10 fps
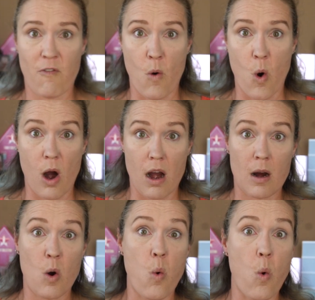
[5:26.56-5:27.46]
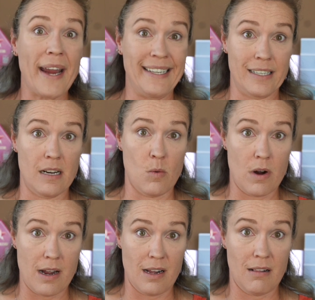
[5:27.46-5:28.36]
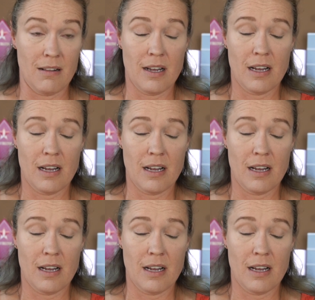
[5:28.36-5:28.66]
for quite a while.